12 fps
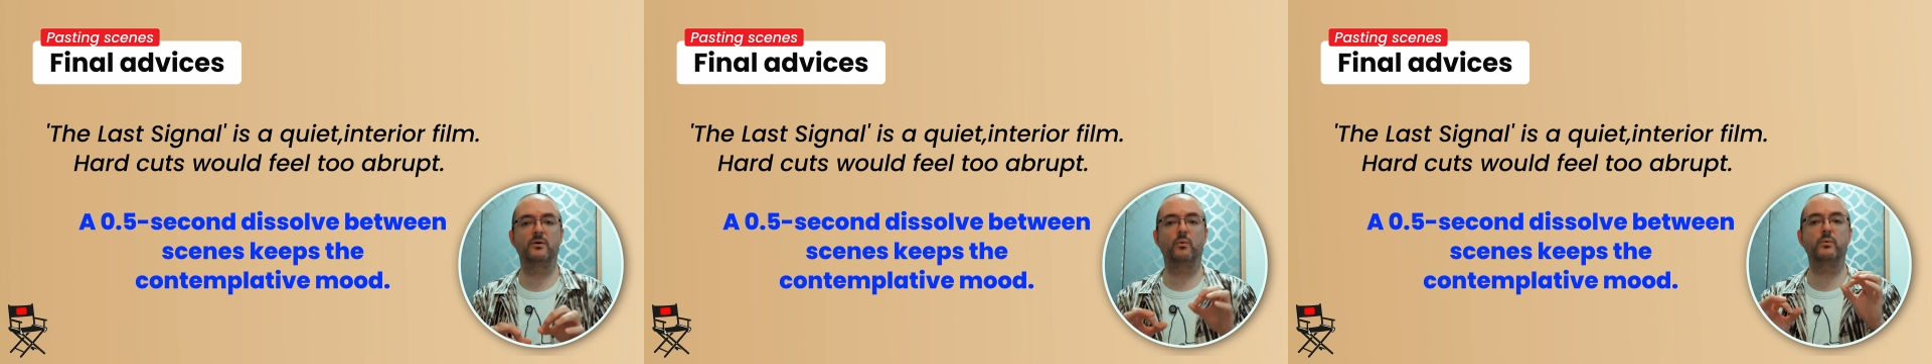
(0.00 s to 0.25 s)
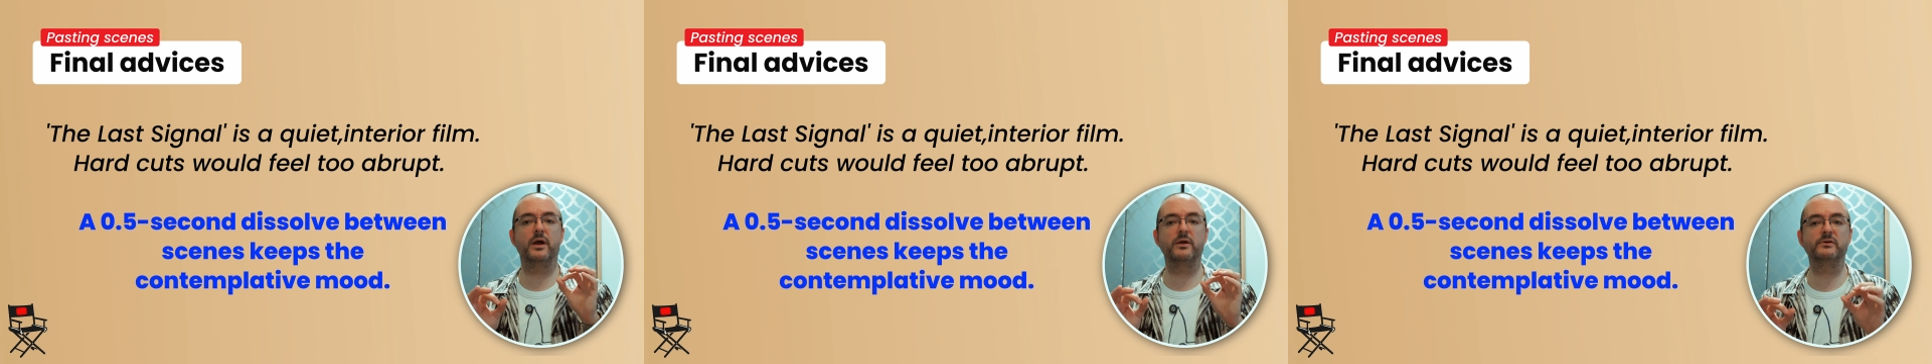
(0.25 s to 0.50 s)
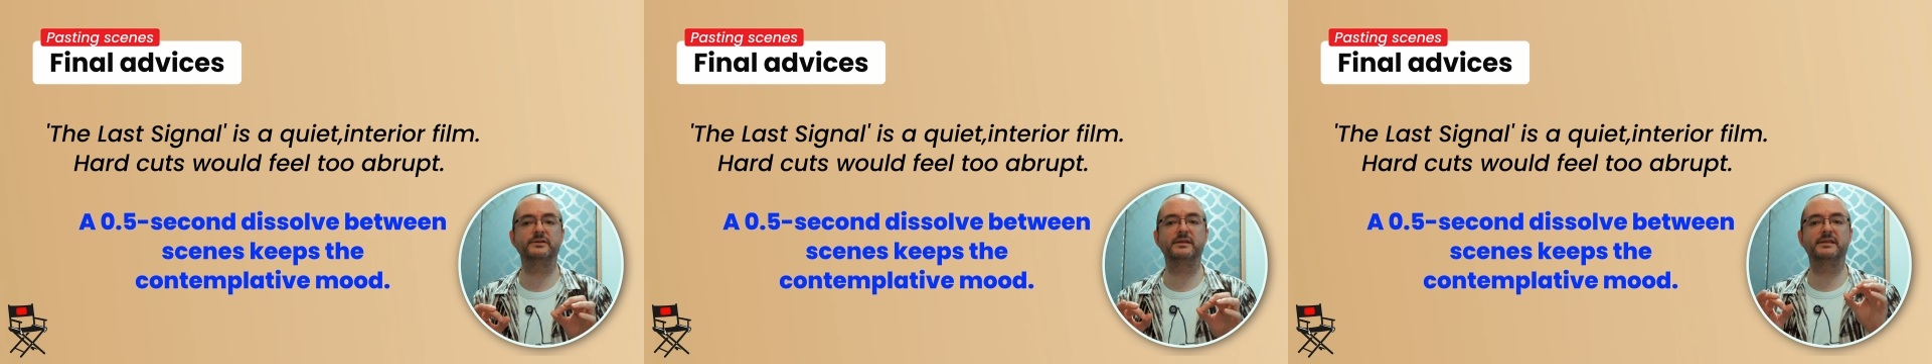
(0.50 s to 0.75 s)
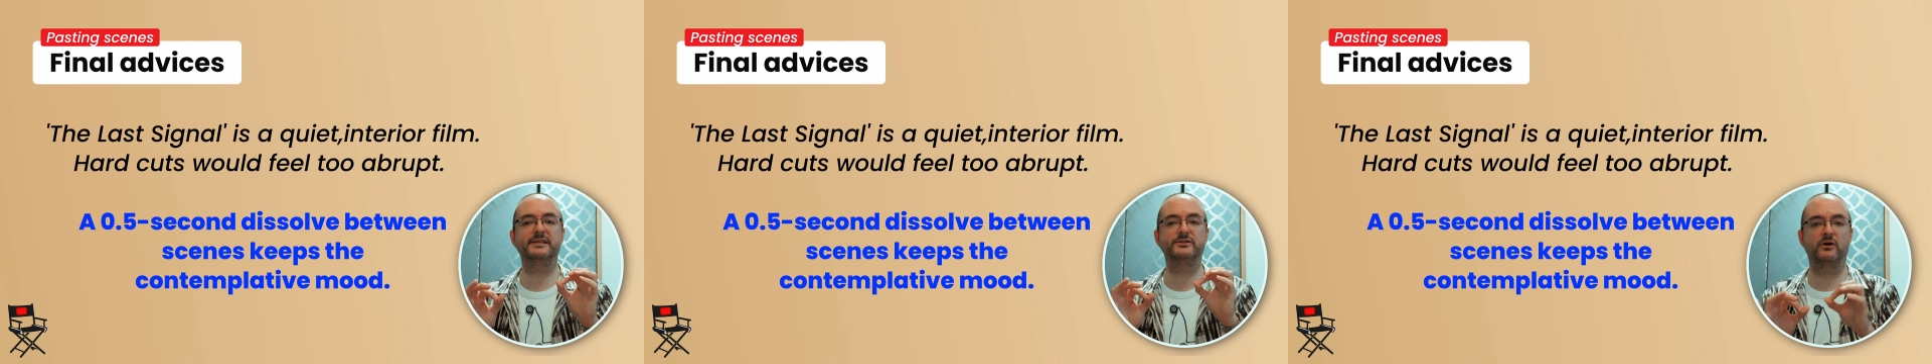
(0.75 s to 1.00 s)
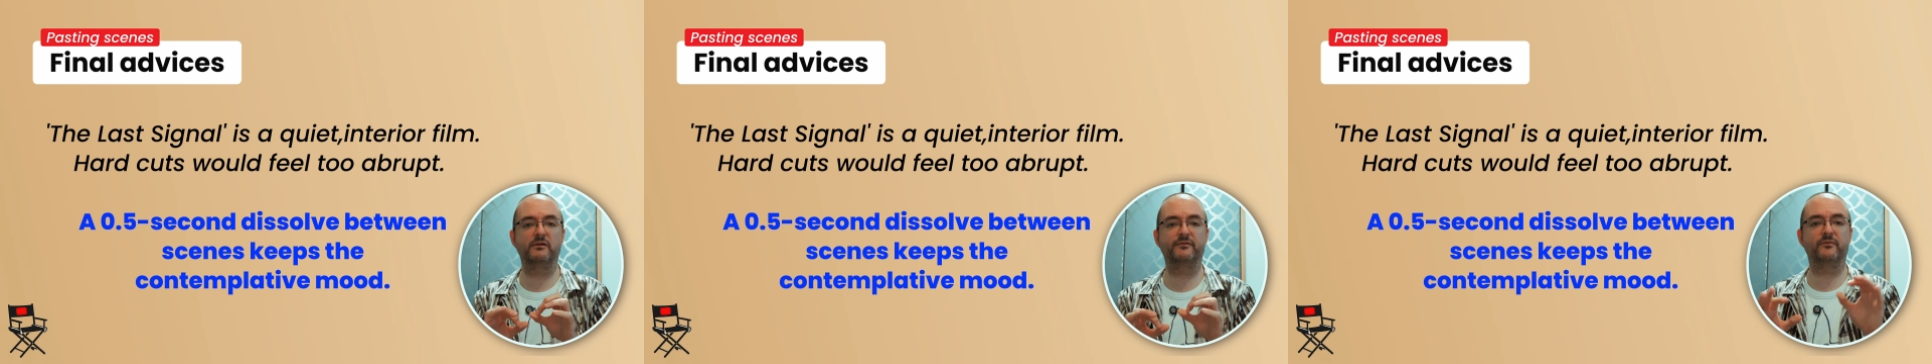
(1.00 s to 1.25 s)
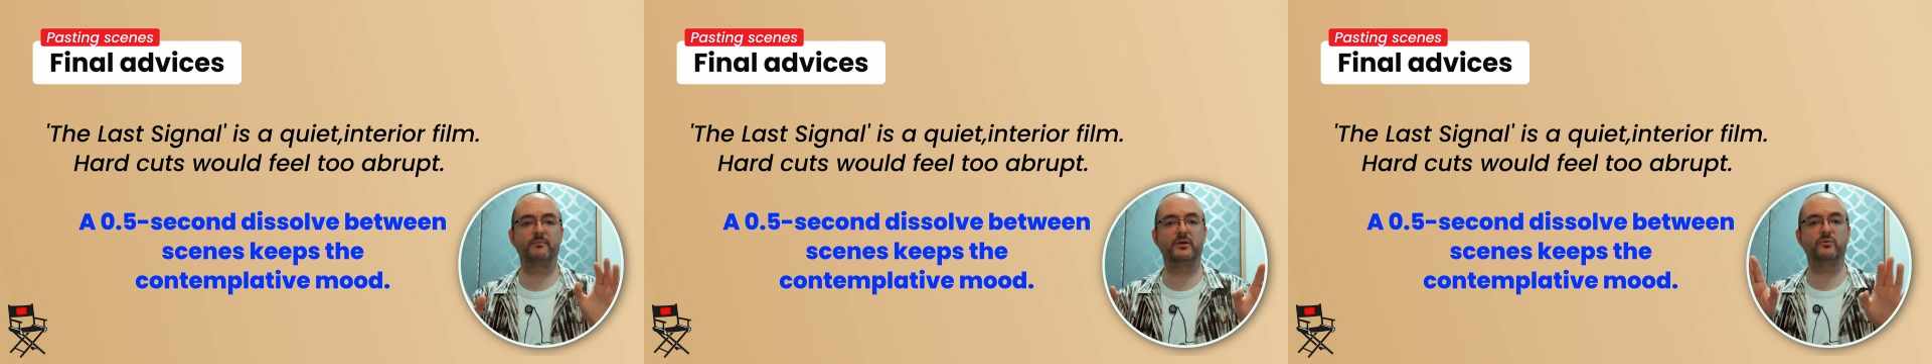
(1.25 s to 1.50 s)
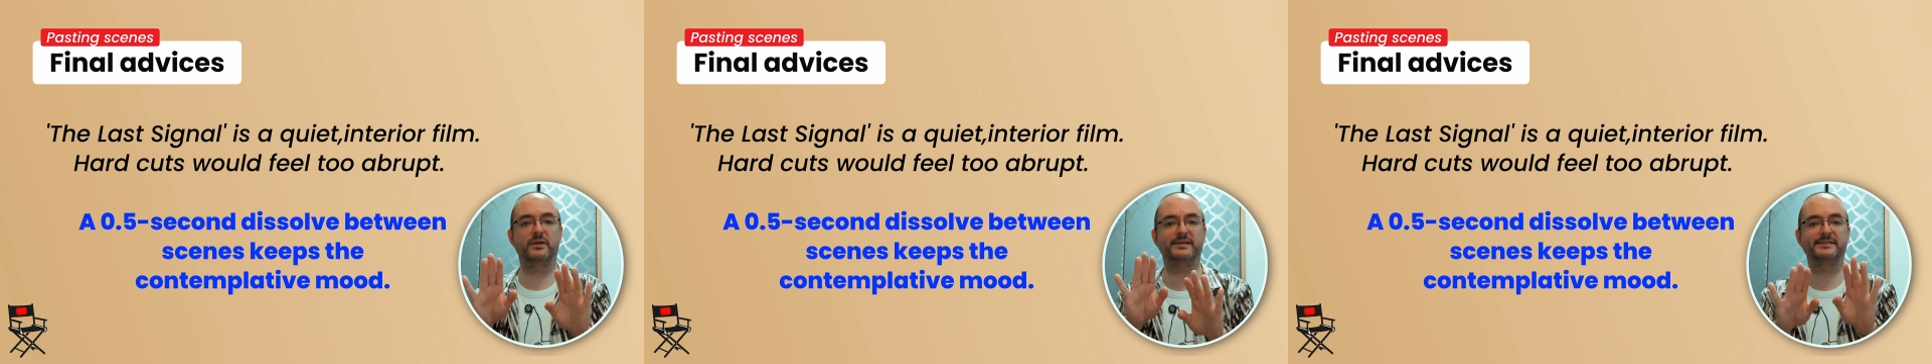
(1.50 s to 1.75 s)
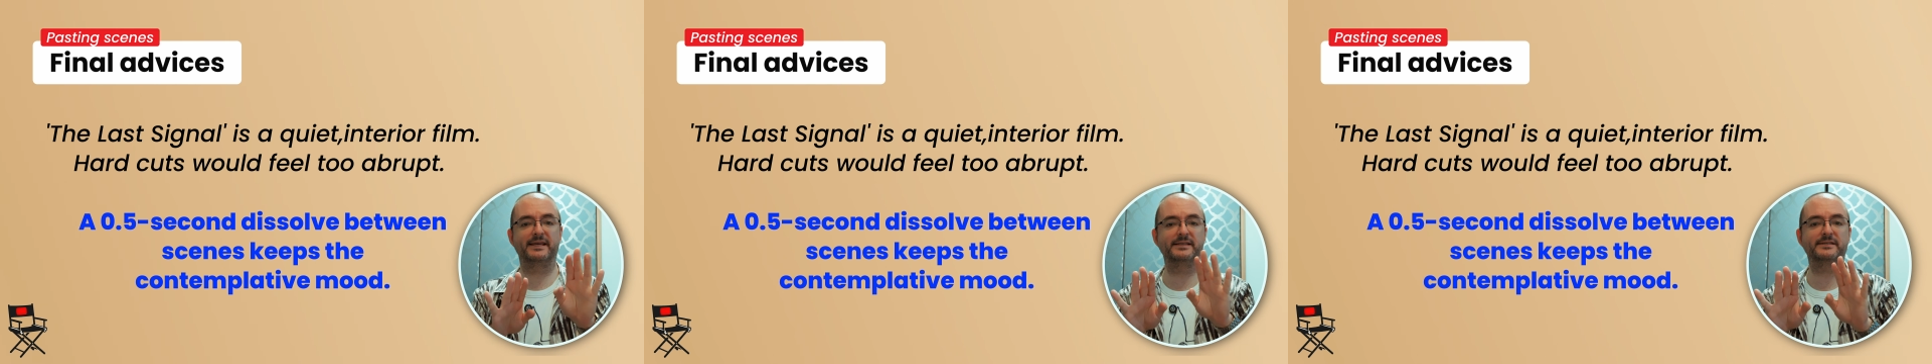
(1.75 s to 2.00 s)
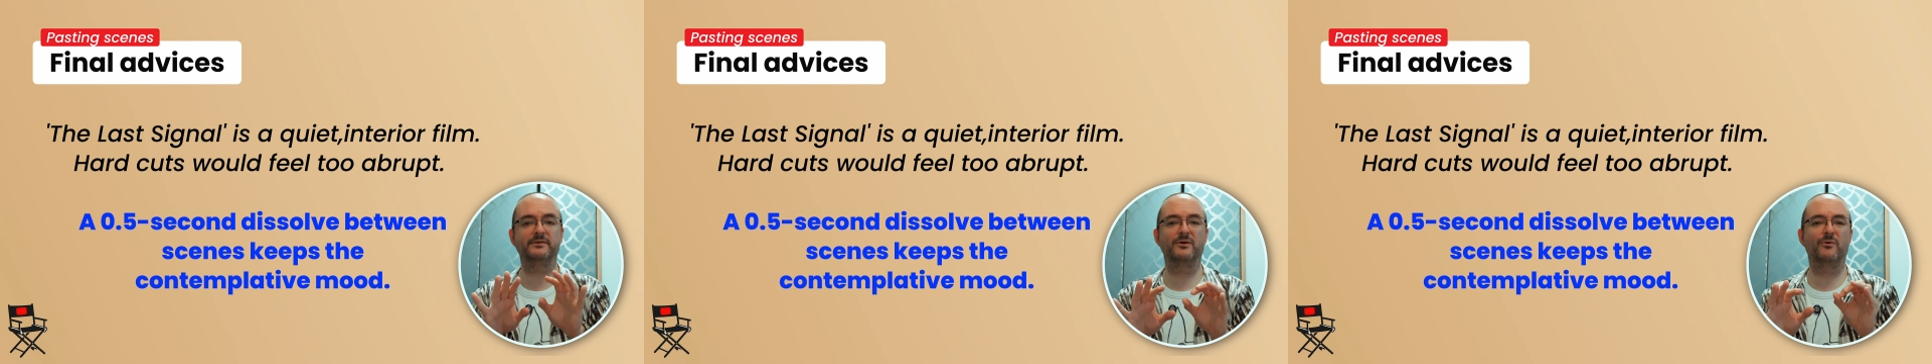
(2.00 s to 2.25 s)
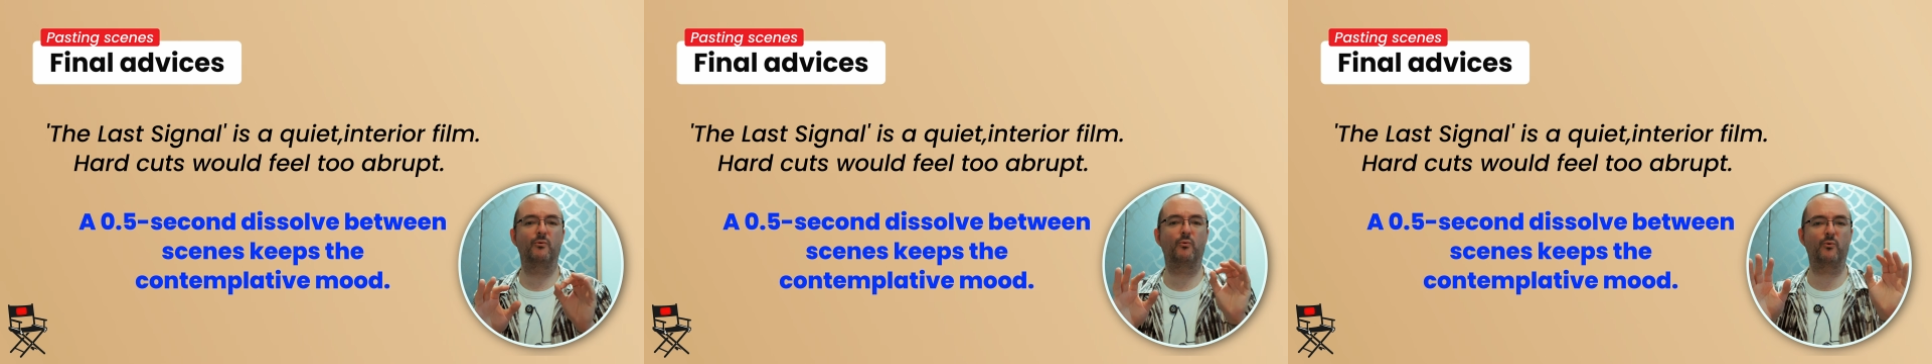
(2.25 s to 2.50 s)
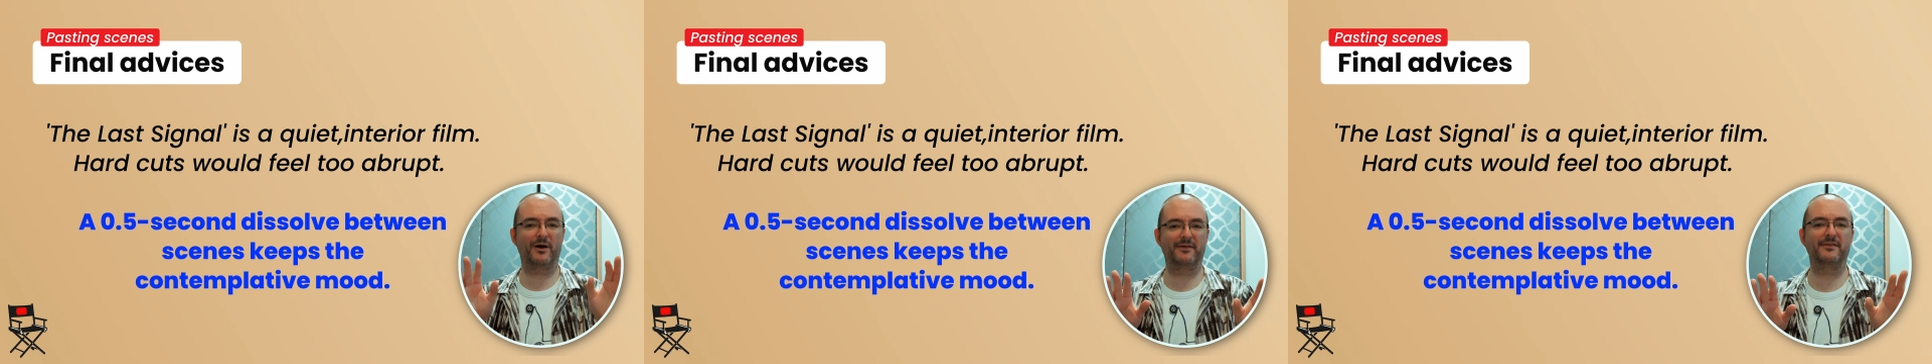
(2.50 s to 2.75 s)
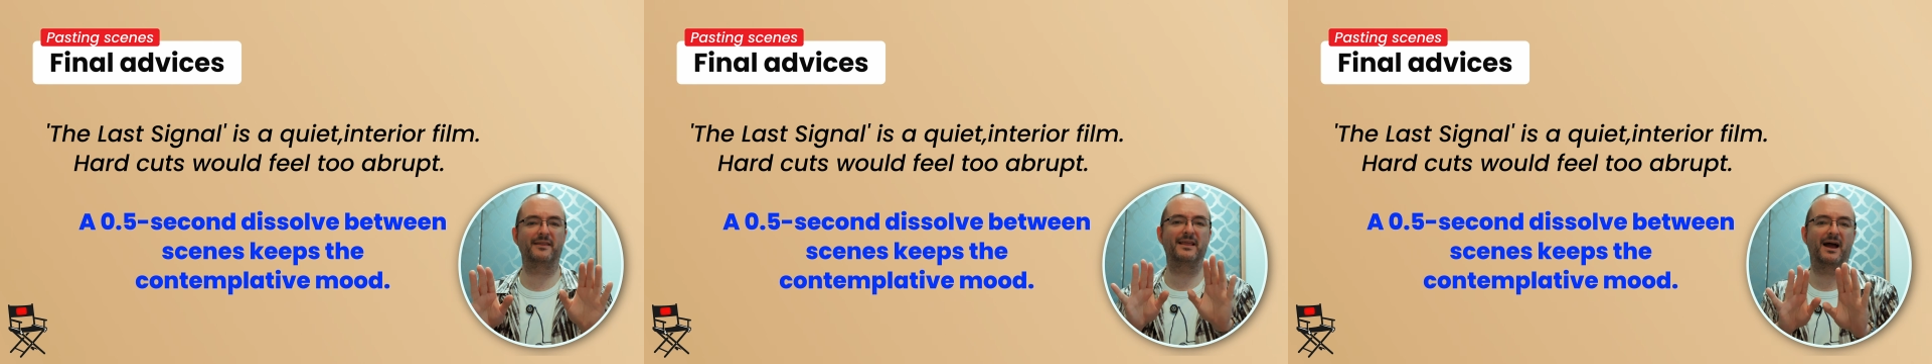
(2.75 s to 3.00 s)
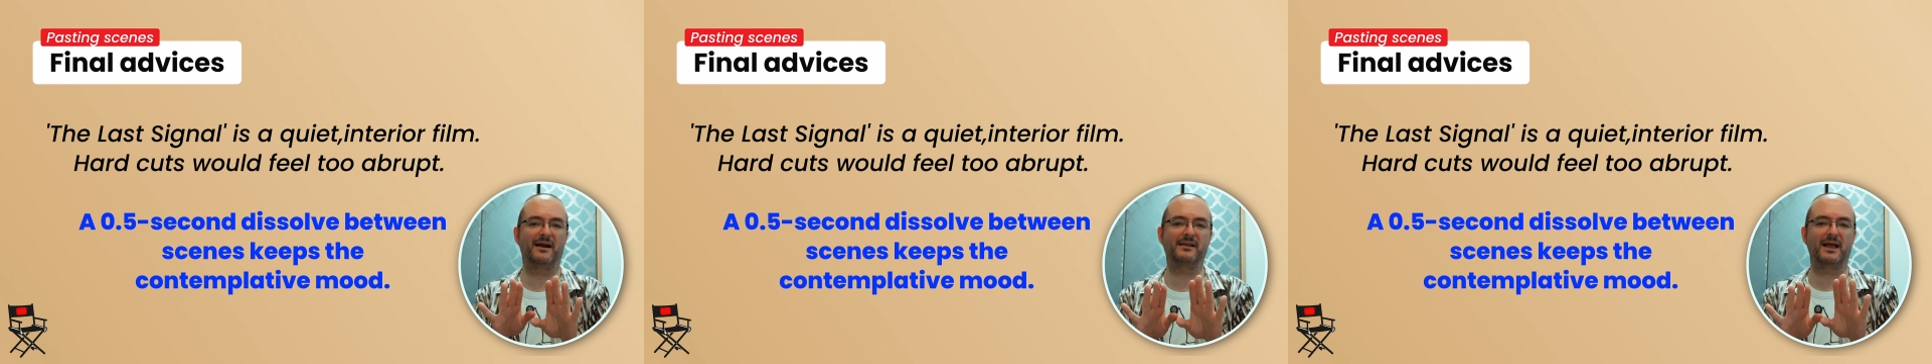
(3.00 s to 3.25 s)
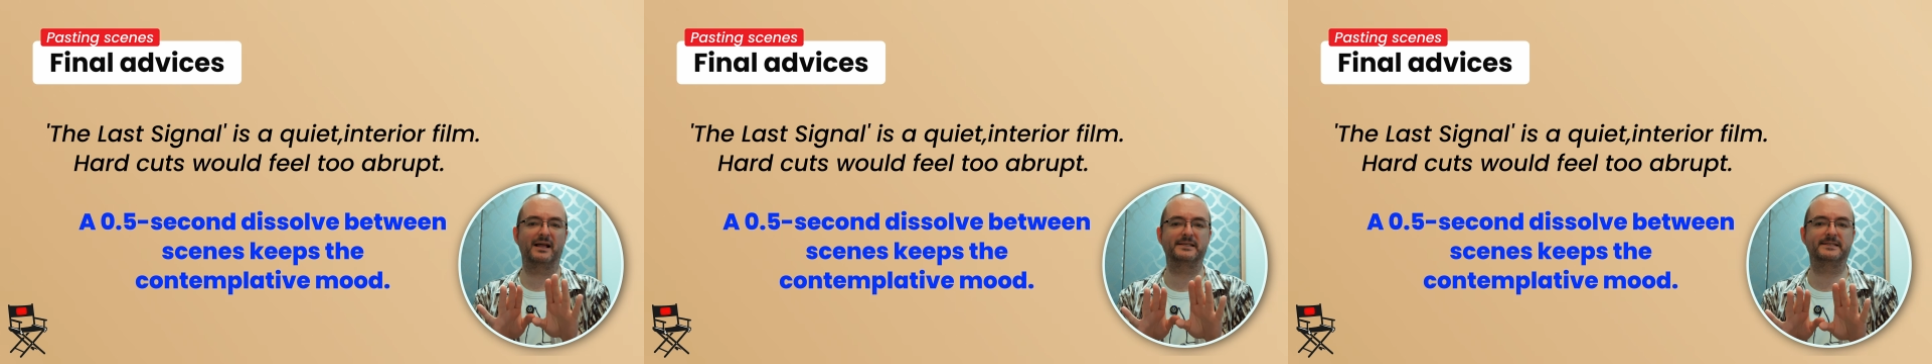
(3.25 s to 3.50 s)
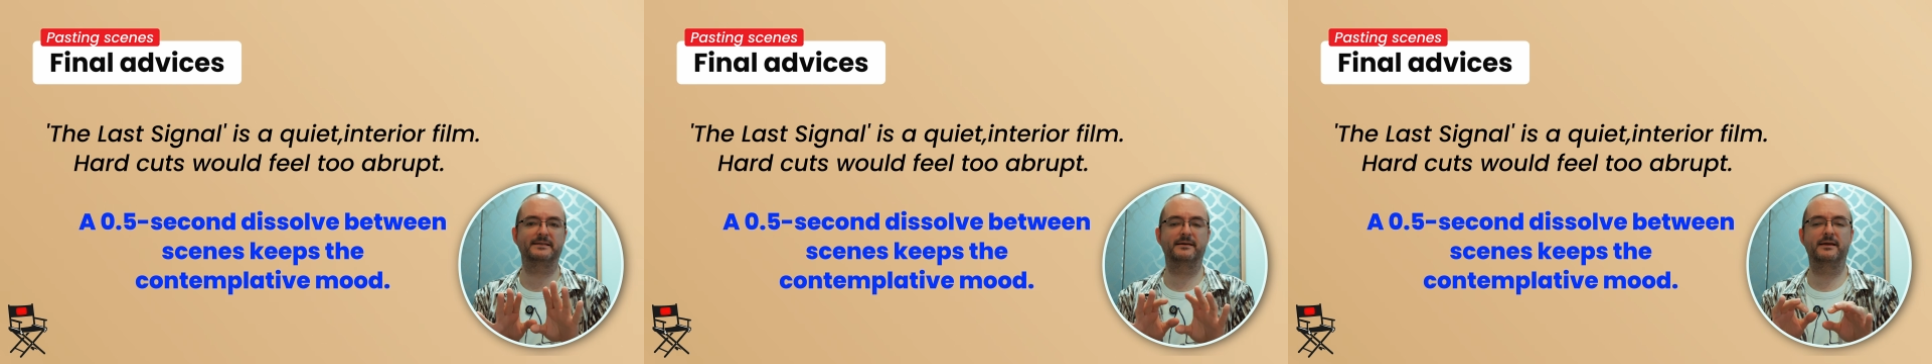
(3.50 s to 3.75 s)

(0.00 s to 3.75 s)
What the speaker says: we are using dissolve between scenes rather than hard cuts.